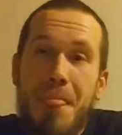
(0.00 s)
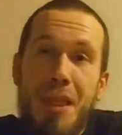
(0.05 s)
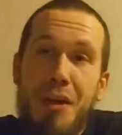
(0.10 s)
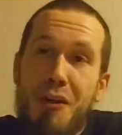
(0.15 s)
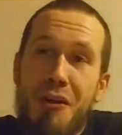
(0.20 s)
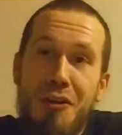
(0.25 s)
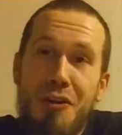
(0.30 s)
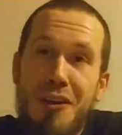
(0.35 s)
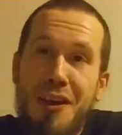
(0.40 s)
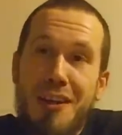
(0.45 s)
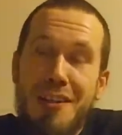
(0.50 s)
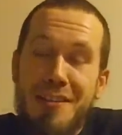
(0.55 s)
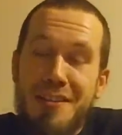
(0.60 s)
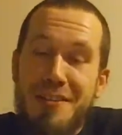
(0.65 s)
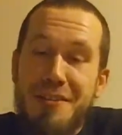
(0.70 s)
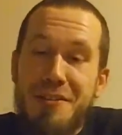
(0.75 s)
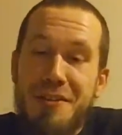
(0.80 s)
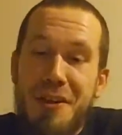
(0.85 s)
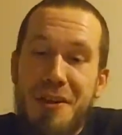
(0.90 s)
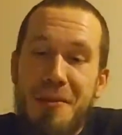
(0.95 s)
all kinds
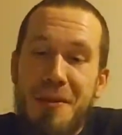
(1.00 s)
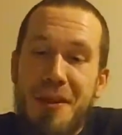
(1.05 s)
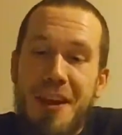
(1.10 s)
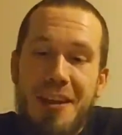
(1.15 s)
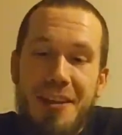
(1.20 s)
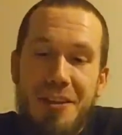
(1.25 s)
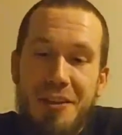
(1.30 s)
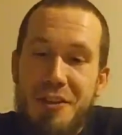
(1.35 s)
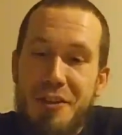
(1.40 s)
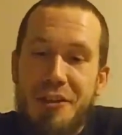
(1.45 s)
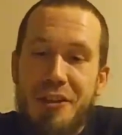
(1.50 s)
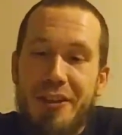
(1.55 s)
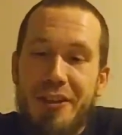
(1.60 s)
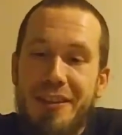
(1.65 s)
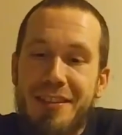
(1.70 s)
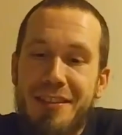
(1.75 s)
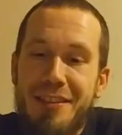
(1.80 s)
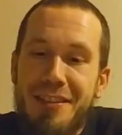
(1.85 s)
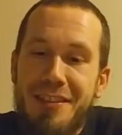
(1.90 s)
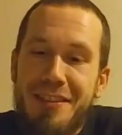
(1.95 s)
of dumbass
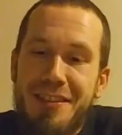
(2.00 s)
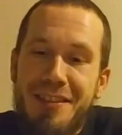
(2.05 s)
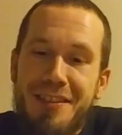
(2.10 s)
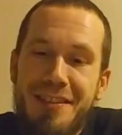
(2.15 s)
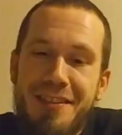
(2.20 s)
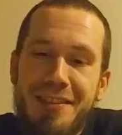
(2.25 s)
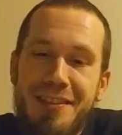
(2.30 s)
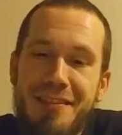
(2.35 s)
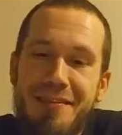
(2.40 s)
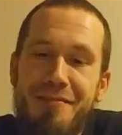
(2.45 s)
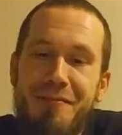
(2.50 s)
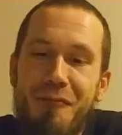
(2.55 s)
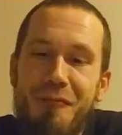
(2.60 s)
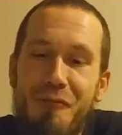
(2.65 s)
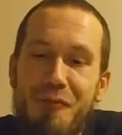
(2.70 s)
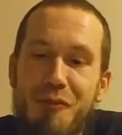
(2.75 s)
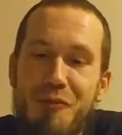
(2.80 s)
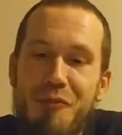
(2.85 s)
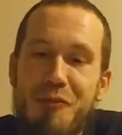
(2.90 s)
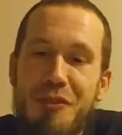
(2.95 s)
shit.
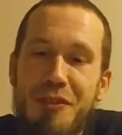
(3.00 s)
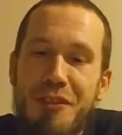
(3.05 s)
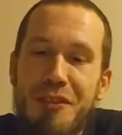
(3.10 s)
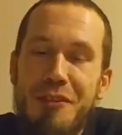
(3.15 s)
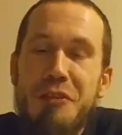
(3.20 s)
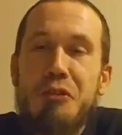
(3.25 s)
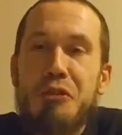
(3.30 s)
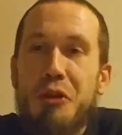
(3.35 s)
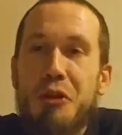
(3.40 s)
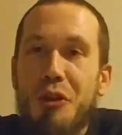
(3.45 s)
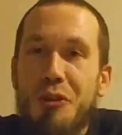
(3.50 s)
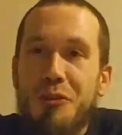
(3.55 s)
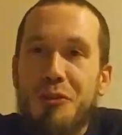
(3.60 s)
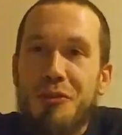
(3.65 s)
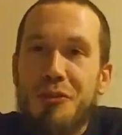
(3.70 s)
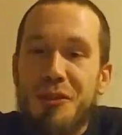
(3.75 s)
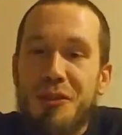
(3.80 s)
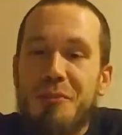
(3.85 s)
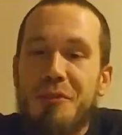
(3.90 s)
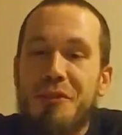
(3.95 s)
Been getting charged
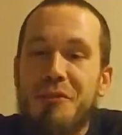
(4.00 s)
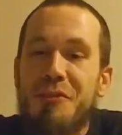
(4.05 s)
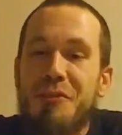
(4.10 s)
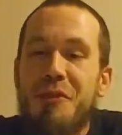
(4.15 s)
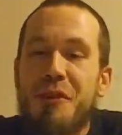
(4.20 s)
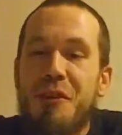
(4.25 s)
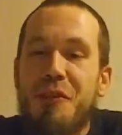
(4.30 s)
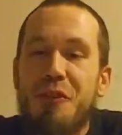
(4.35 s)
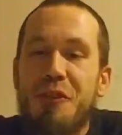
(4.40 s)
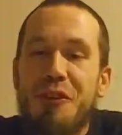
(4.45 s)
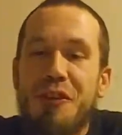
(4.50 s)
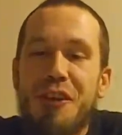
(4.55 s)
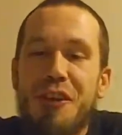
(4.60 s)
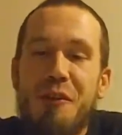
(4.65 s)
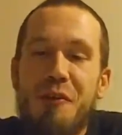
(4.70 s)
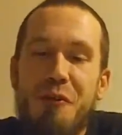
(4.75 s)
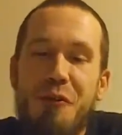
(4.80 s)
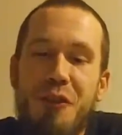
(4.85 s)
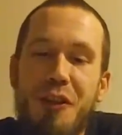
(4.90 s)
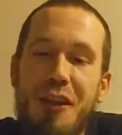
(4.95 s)
with something new every
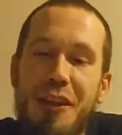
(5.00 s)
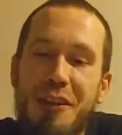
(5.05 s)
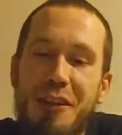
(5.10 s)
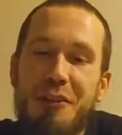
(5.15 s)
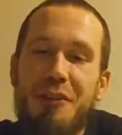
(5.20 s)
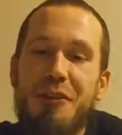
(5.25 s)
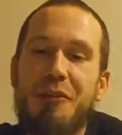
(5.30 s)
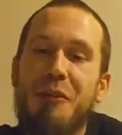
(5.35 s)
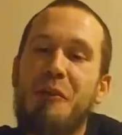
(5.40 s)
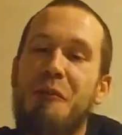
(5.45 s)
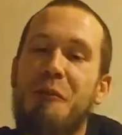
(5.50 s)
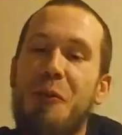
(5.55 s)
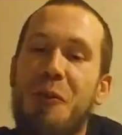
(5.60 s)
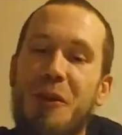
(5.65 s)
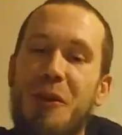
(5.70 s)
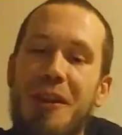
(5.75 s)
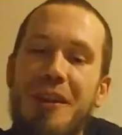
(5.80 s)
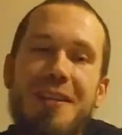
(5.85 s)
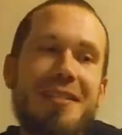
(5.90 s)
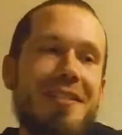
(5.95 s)
day for like 3 or
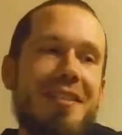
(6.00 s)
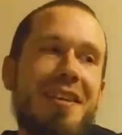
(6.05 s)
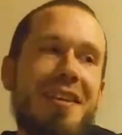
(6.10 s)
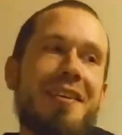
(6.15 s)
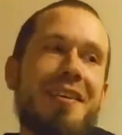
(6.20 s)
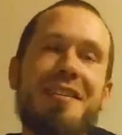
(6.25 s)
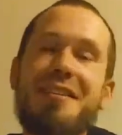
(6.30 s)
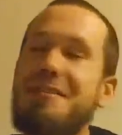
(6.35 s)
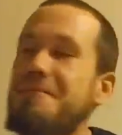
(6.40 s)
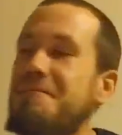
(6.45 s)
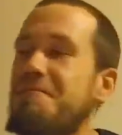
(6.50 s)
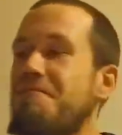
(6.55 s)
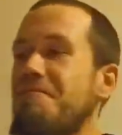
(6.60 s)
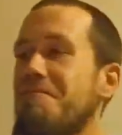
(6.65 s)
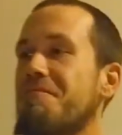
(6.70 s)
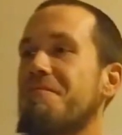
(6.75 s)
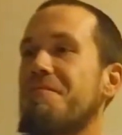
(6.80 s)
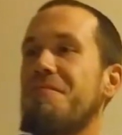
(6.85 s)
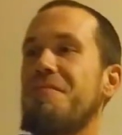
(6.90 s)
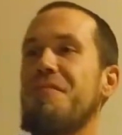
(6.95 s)
4 days now.
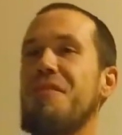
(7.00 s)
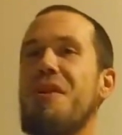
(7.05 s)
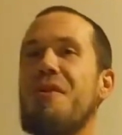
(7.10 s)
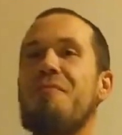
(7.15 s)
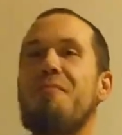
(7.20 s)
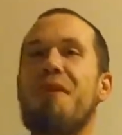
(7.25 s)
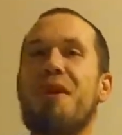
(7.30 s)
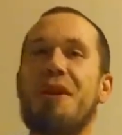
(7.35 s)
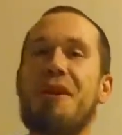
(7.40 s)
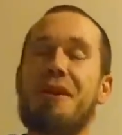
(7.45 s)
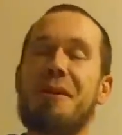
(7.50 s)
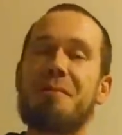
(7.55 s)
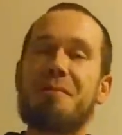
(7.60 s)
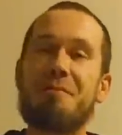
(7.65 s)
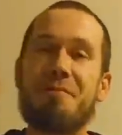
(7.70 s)
But